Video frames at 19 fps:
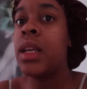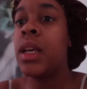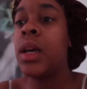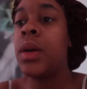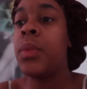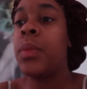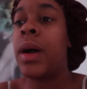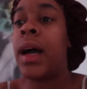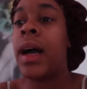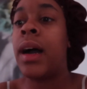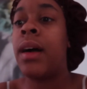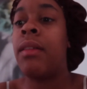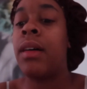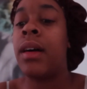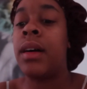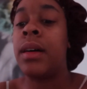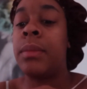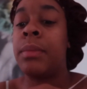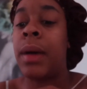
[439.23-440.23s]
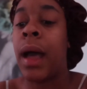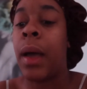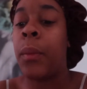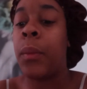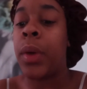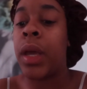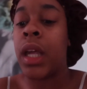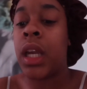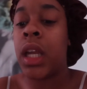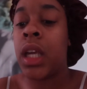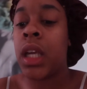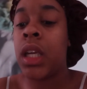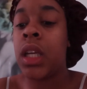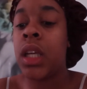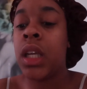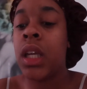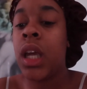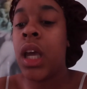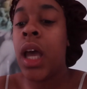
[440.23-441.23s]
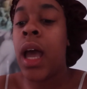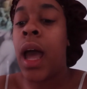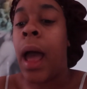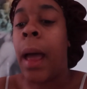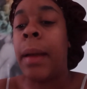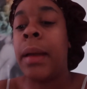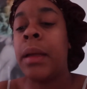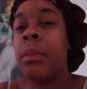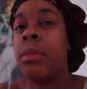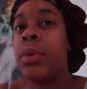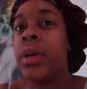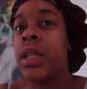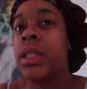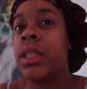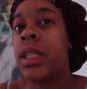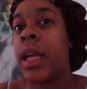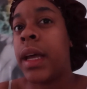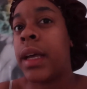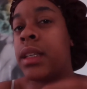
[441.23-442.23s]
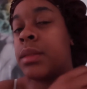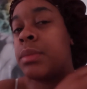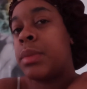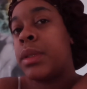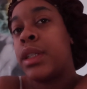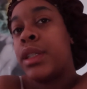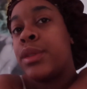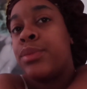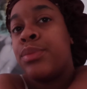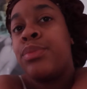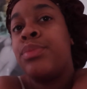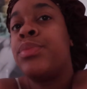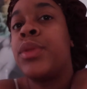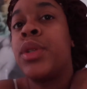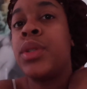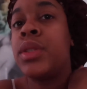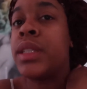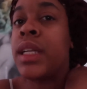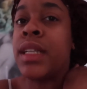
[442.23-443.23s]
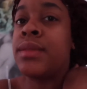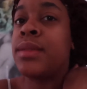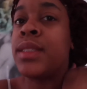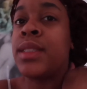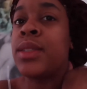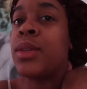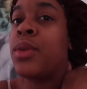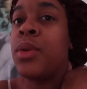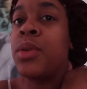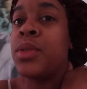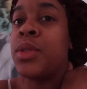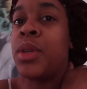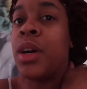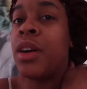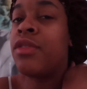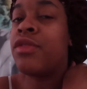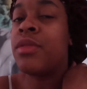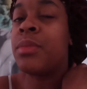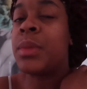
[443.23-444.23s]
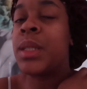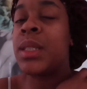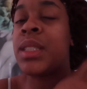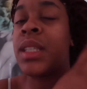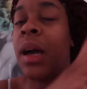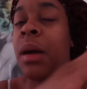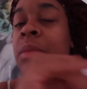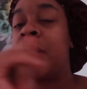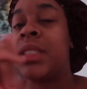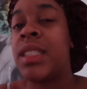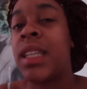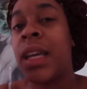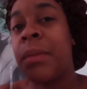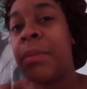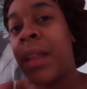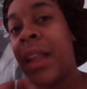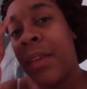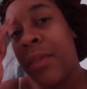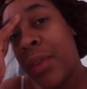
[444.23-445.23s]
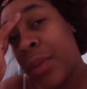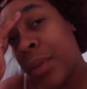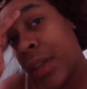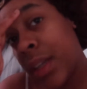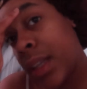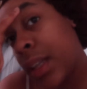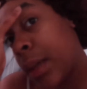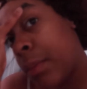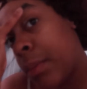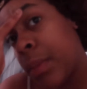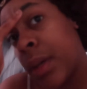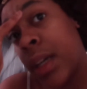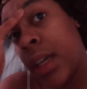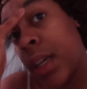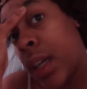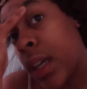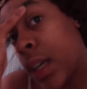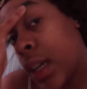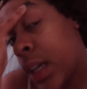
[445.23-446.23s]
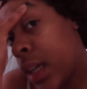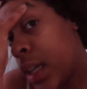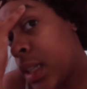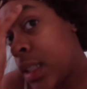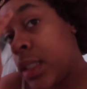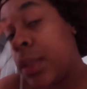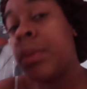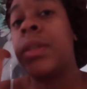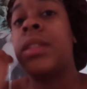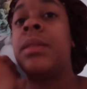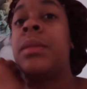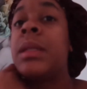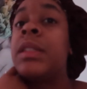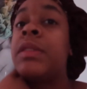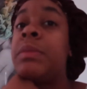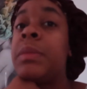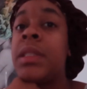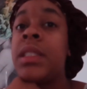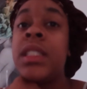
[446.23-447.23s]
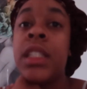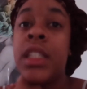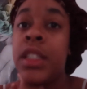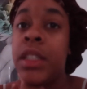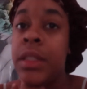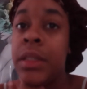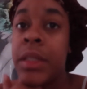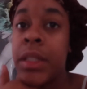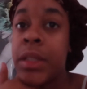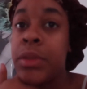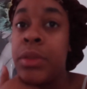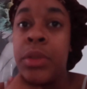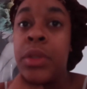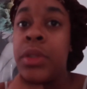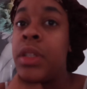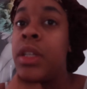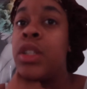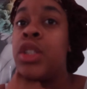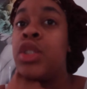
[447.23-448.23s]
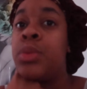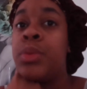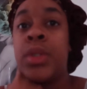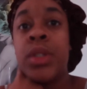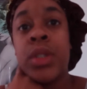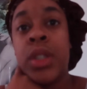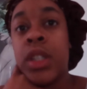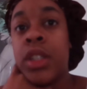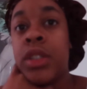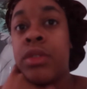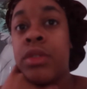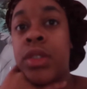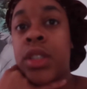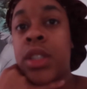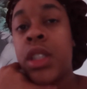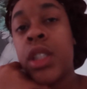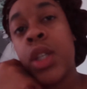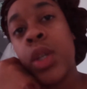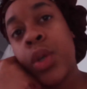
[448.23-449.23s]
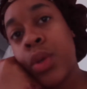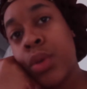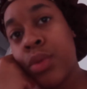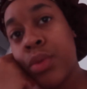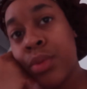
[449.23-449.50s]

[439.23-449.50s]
while um, I waited I did bring snacks but the snack was gonna hold it off for me so I'm just like I'm not even gonna eat it but she wanted to give me a sticker, and you know you're not you you're hungry so